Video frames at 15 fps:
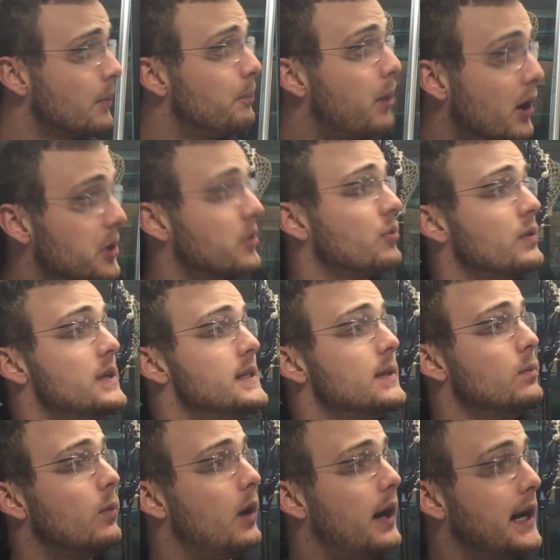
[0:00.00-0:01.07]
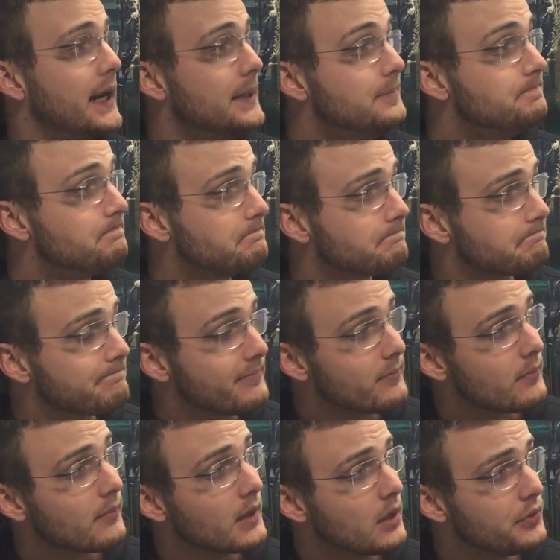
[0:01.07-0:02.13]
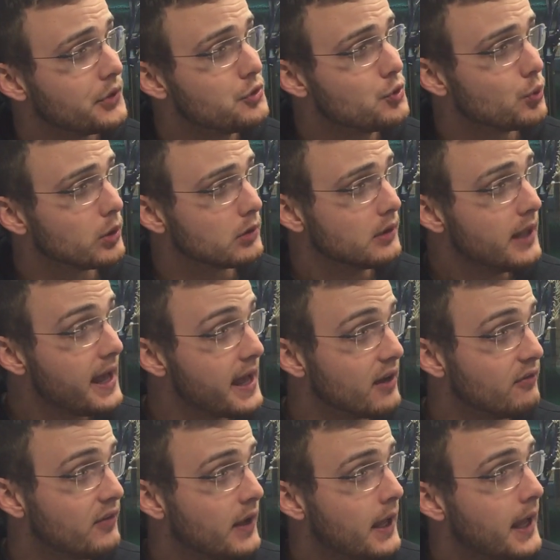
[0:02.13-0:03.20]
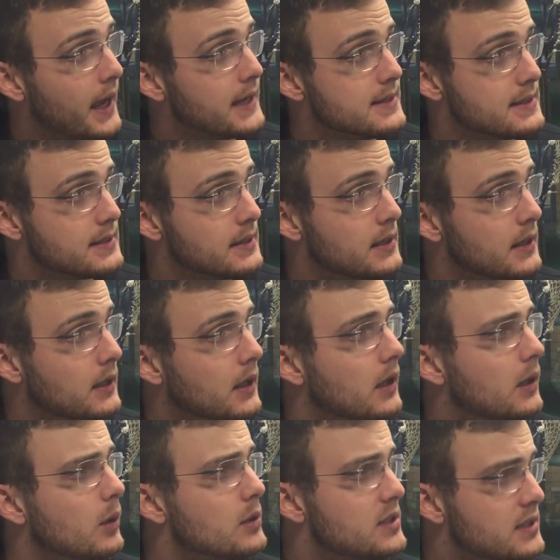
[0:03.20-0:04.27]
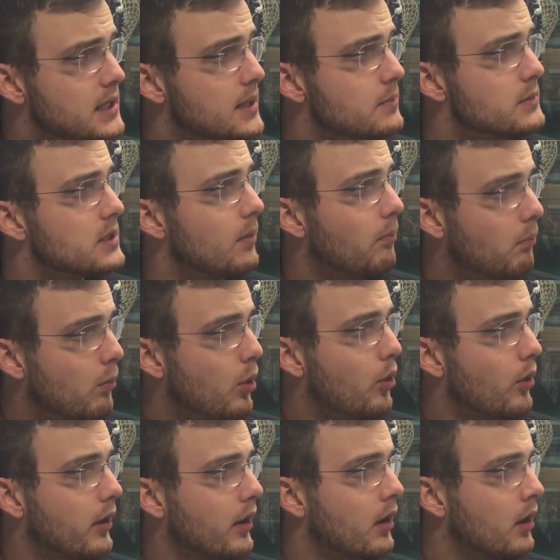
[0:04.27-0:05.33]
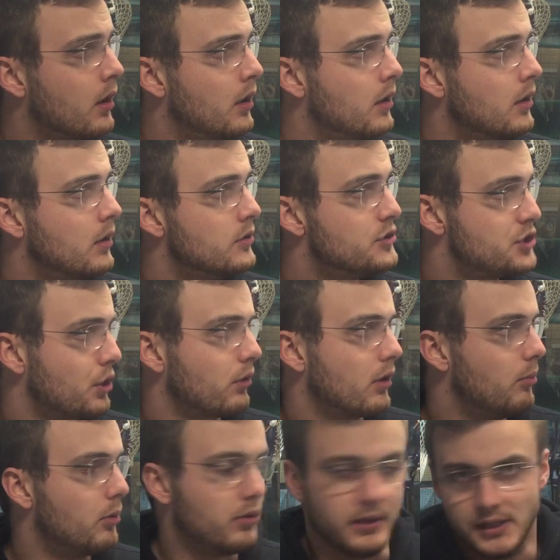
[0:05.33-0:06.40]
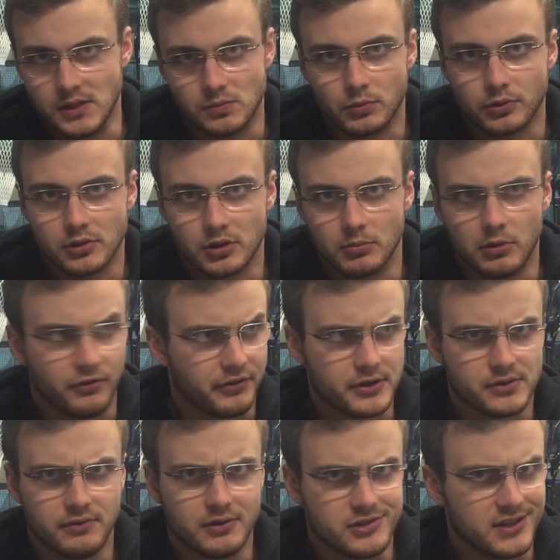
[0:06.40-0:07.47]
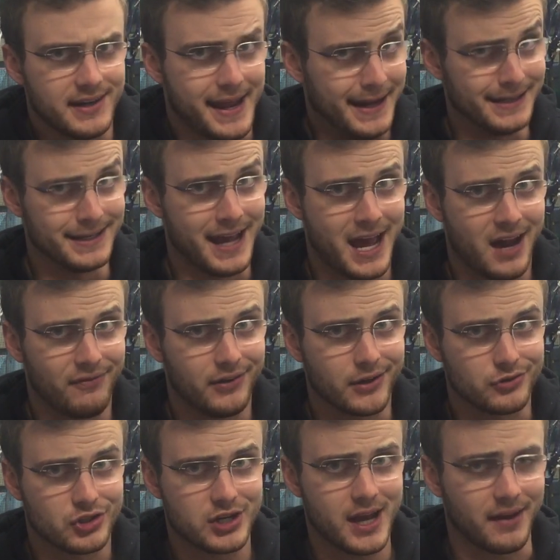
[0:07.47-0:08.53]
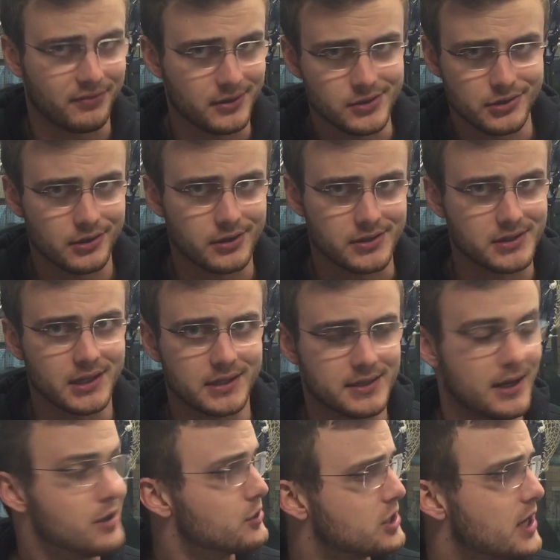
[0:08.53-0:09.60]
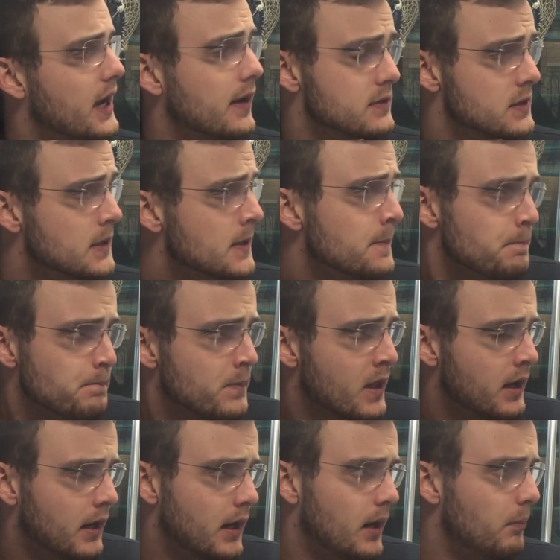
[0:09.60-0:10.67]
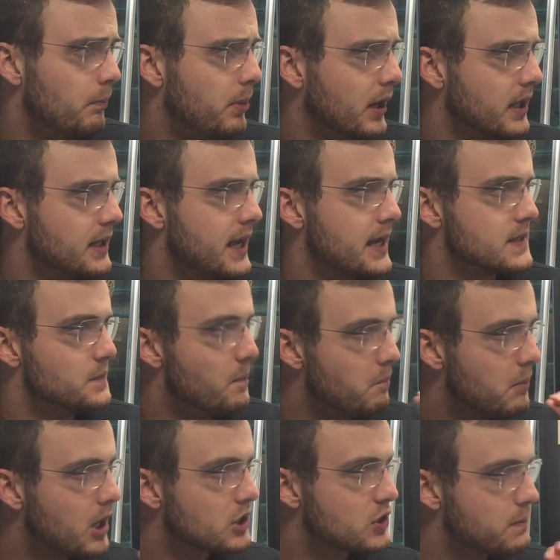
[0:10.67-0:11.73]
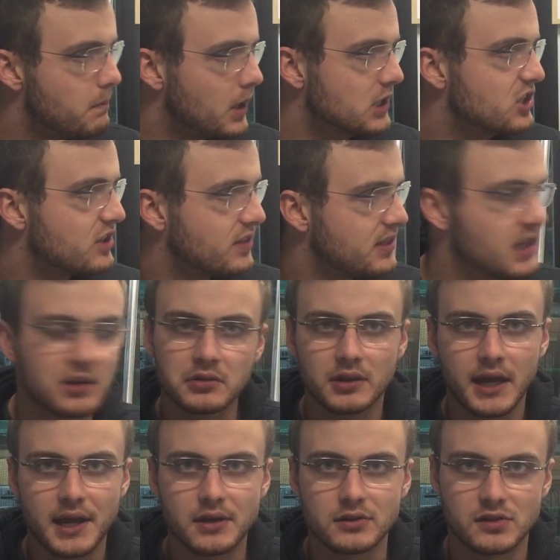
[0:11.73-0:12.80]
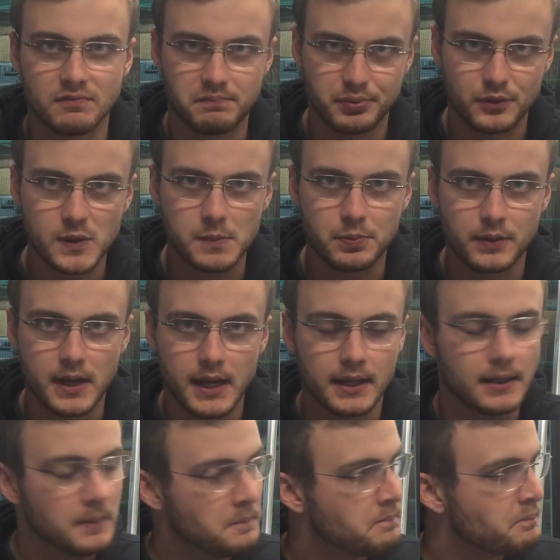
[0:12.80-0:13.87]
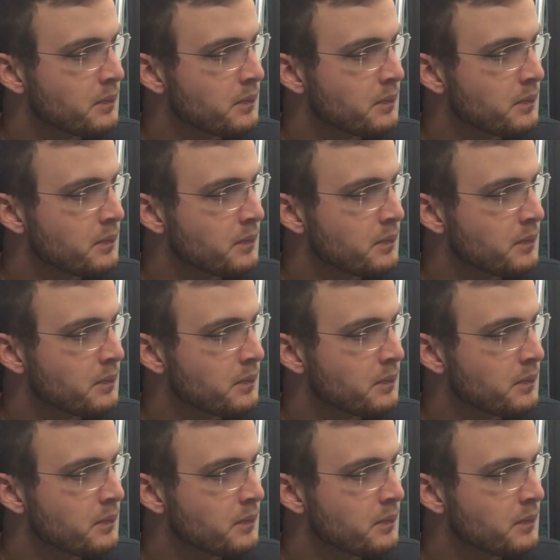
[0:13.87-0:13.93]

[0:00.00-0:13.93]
Part of the reason why the Jewel Lev has seemed more durable and is more durable. First of all, it's an 8.5 ounce shaft. These are all 6 ounce shafts. But it has much thinner layers of prepreg,